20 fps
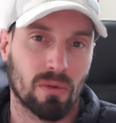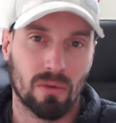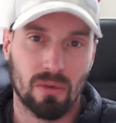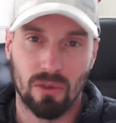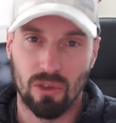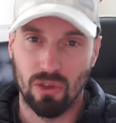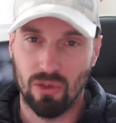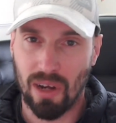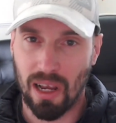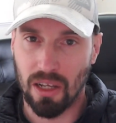
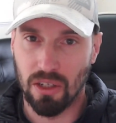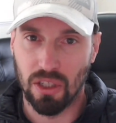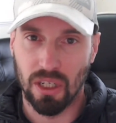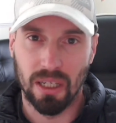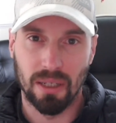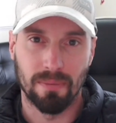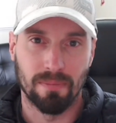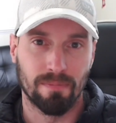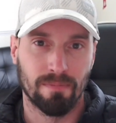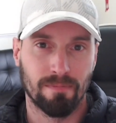
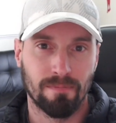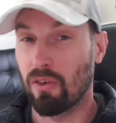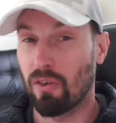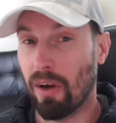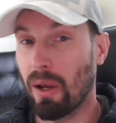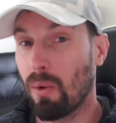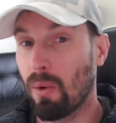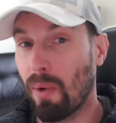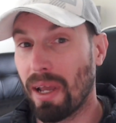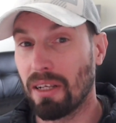strategy.
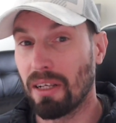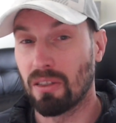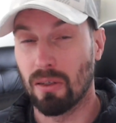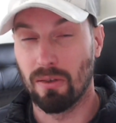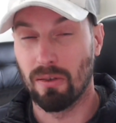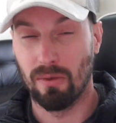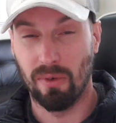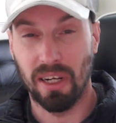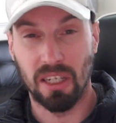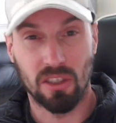Great way to
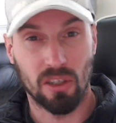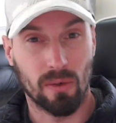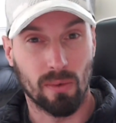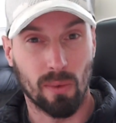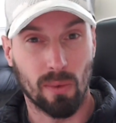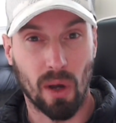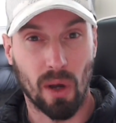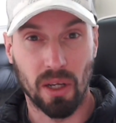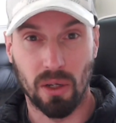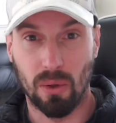reach a
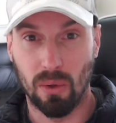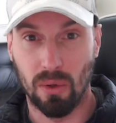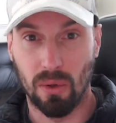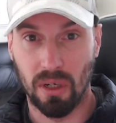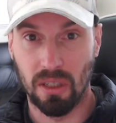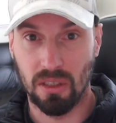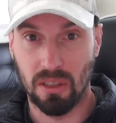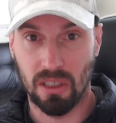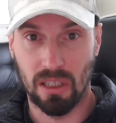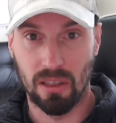wider
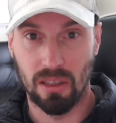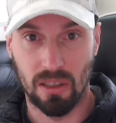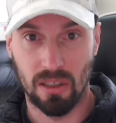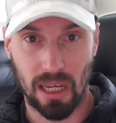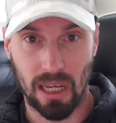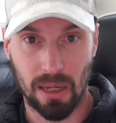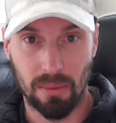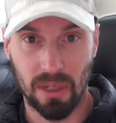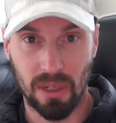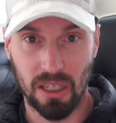audience in the
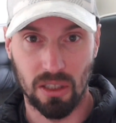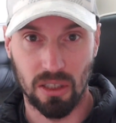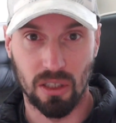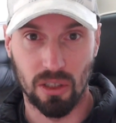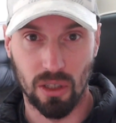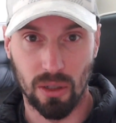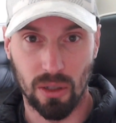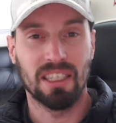same niche as you.